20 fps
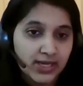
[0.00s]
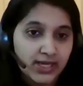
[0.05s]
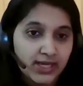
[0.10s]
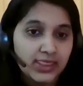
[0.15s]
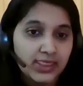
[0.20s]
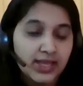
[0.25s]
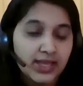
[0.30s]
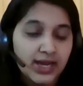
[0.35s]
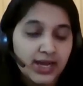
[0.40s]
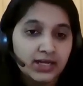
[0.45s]

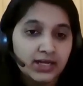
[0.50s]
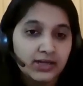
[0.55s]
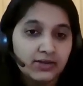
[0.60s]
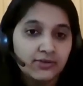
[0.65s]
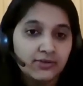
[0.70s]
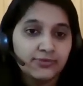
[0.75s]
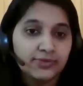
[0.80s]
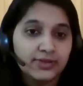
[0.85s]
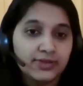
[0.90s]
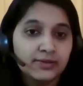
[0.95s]
In that,
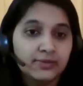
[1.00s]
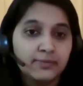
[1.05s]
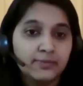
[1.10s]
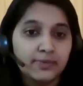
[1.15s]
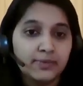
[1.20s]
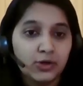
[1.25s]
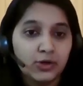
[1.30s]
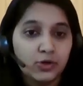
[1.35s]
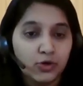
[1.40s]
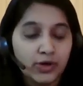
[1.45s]
if the
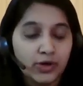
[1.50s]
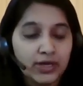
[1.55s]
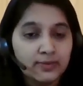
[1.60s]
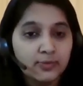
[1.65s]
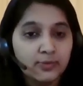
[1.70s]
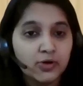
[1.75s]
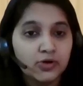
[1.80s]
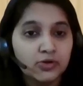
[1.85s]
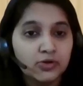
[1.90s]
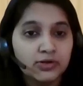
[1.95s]
lower
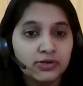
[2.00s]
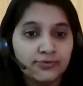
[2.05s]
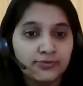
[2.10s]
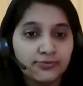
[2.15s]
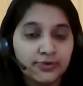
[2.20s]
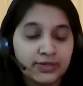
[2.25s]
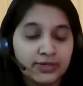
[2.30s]
module,